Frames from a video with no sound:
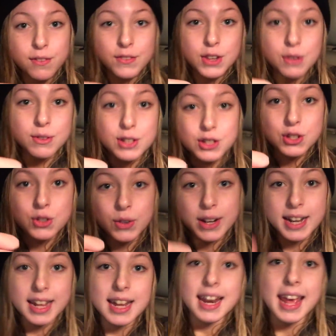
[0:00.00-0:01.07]
if you
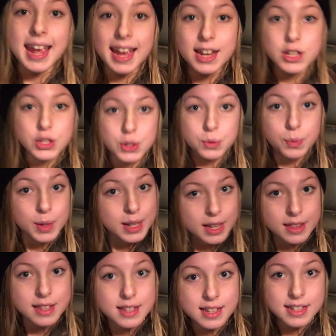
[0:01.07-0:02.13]
enjoyed it and you would
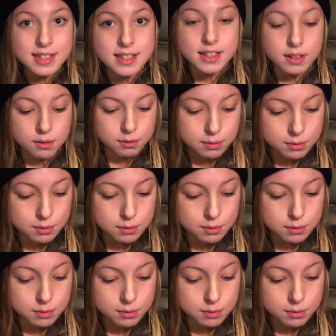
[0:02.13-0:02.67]
get this concealer,